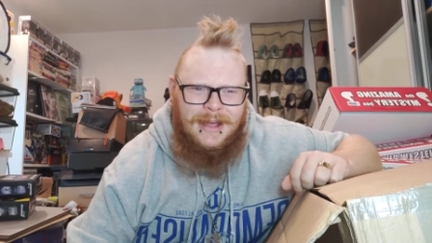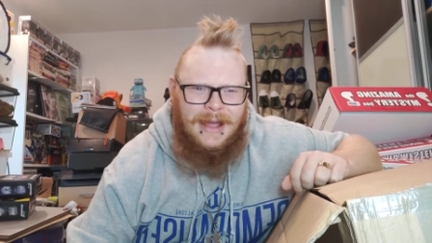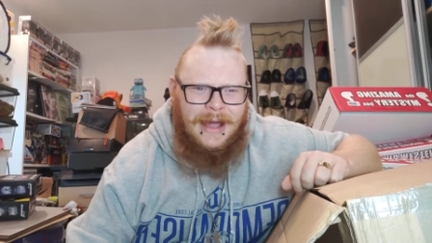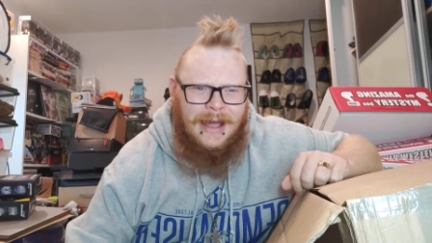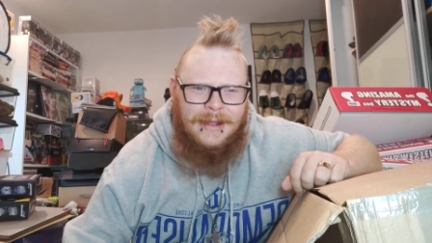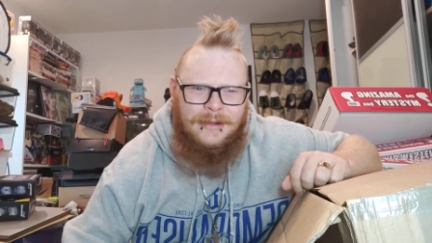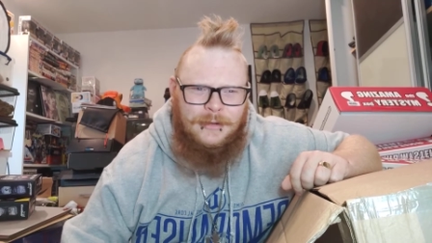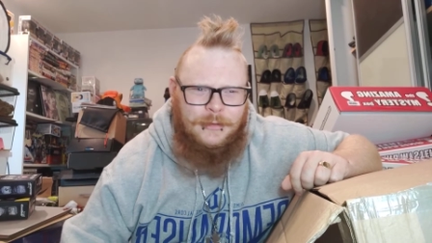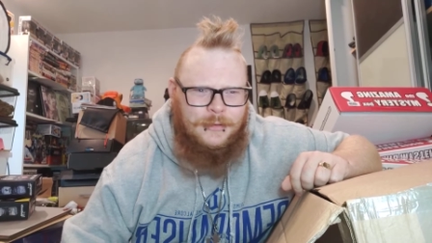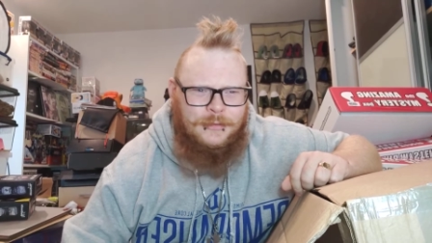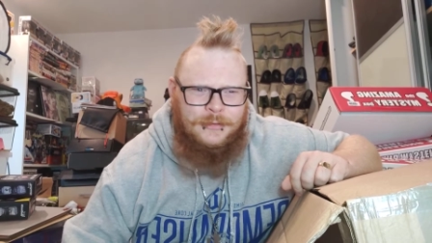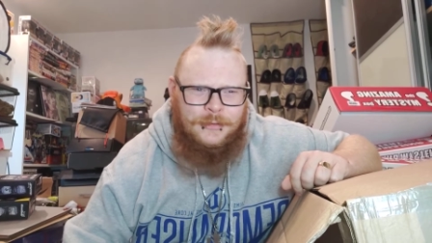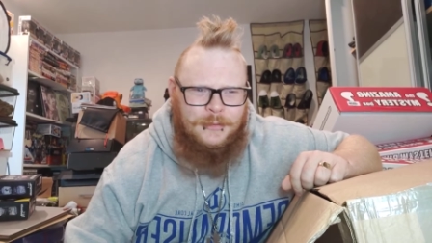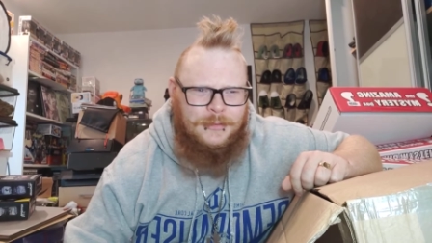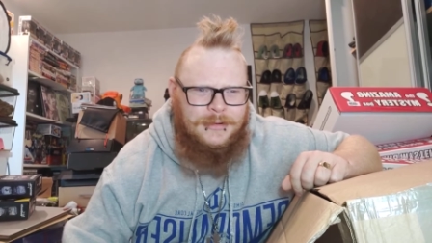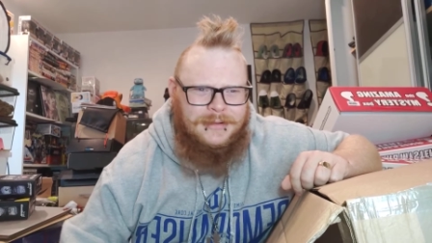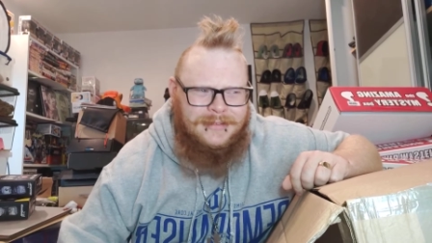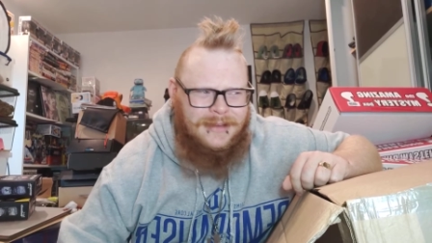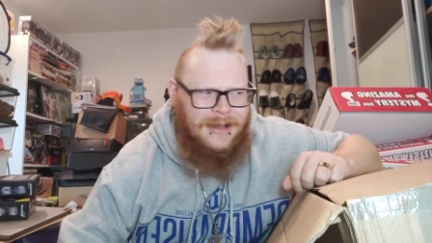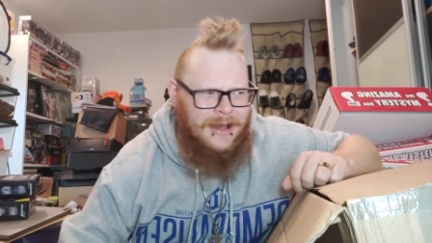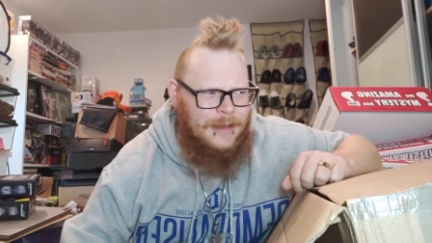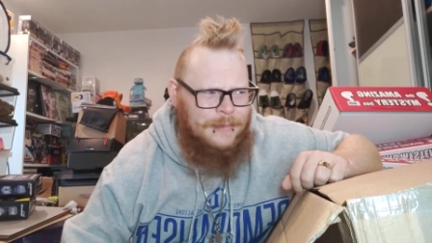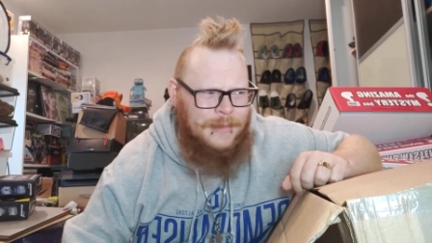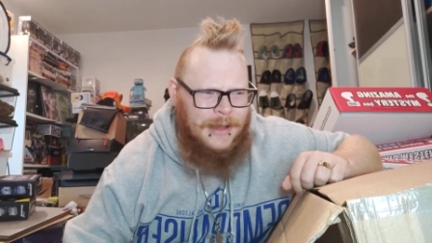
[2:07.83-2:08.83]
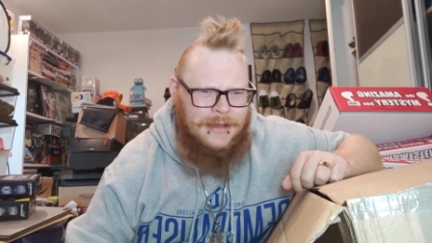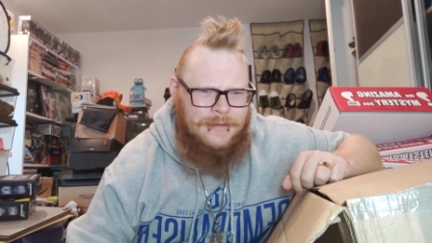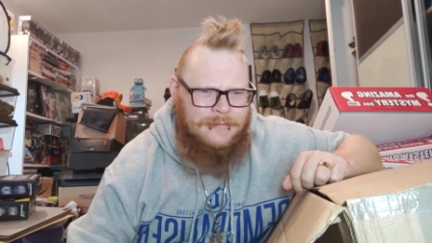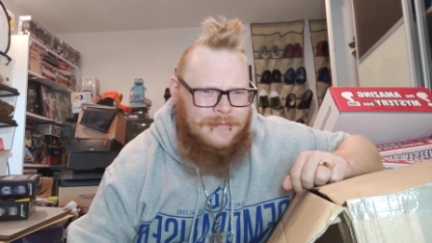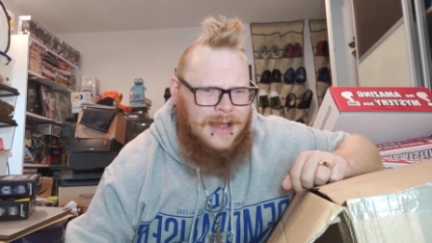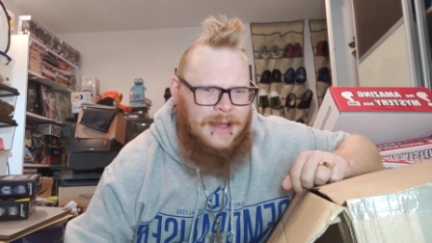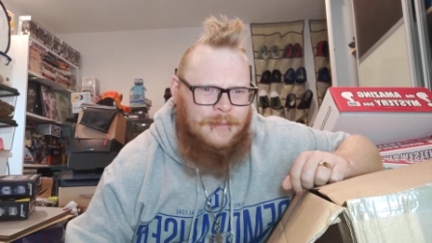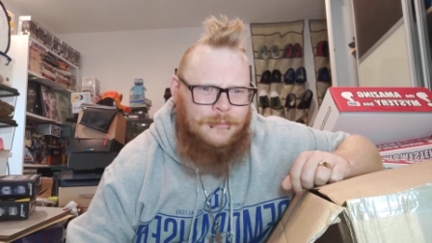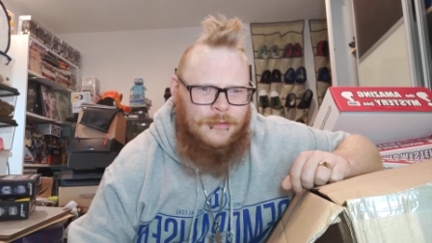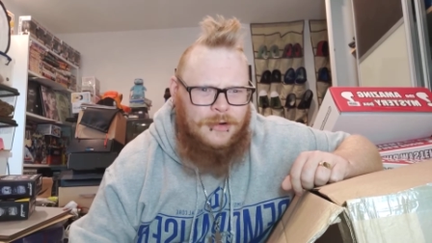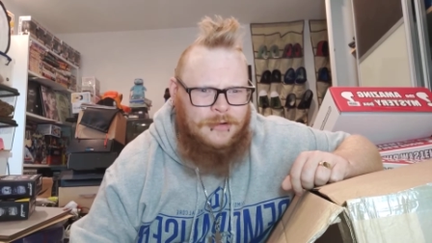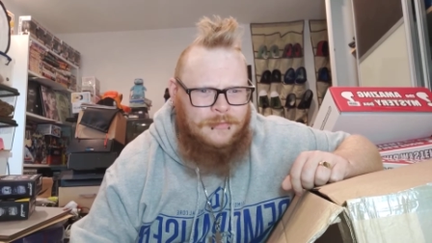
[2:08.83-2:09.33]
I do this all the time. I
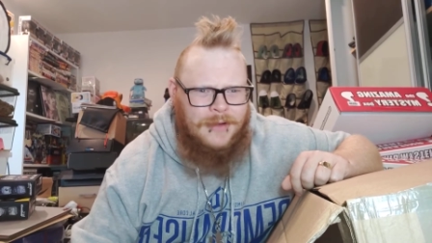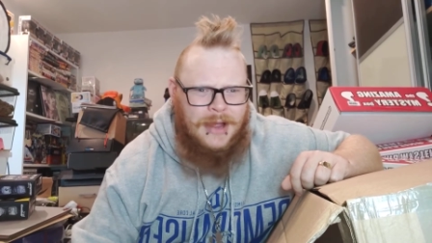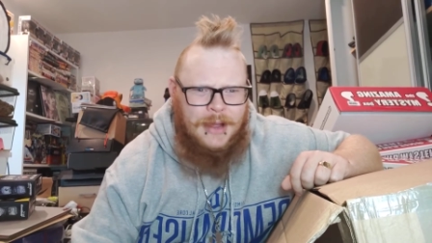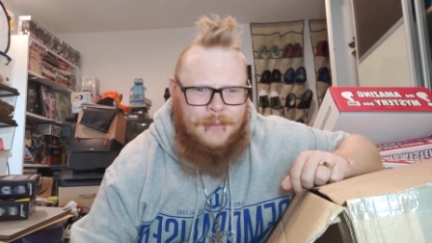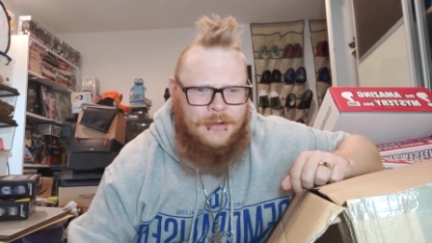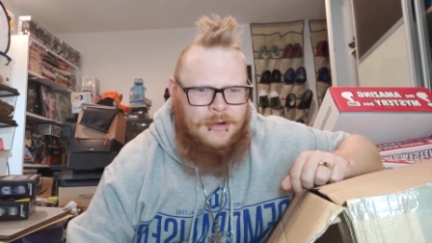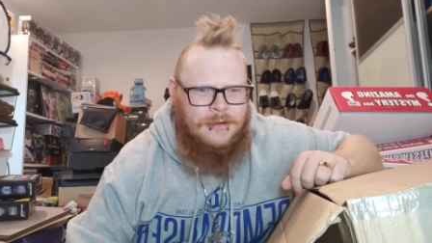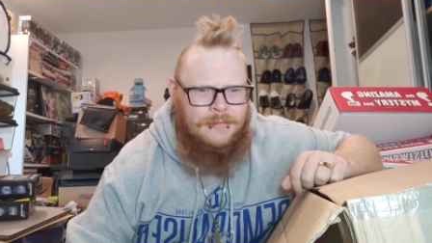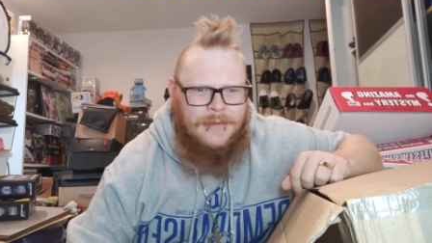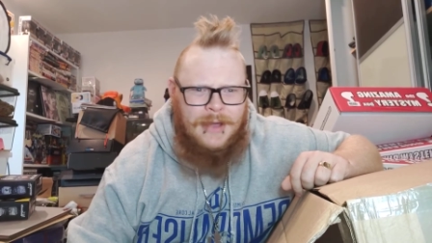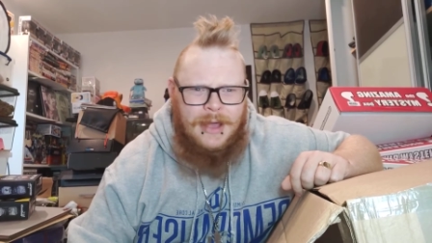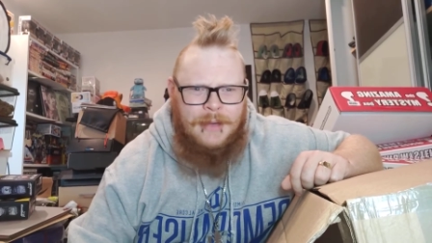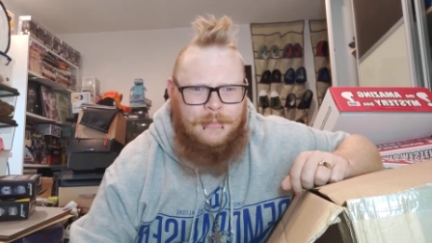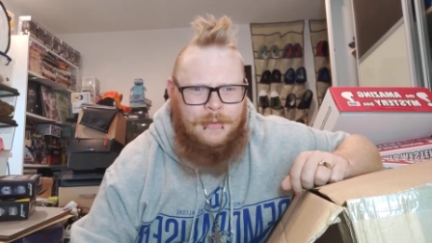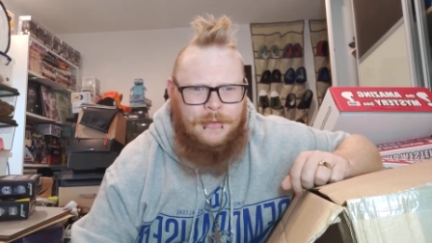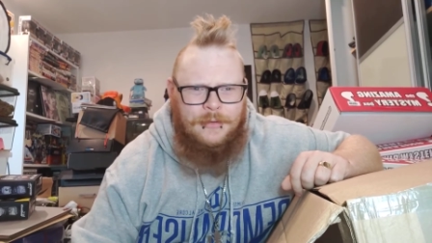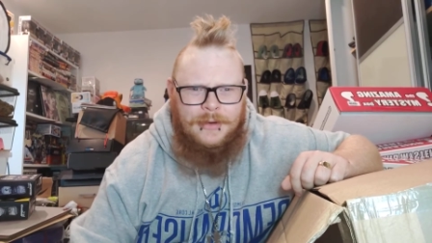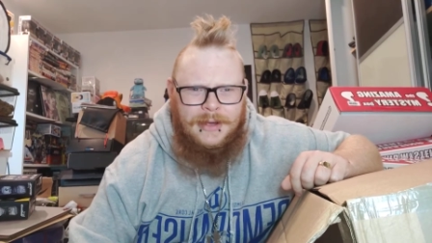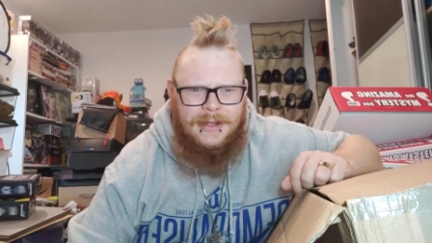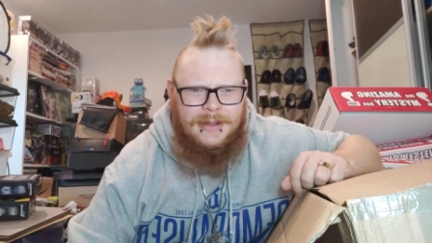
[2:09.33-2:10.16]
ramble and ramble and ramble,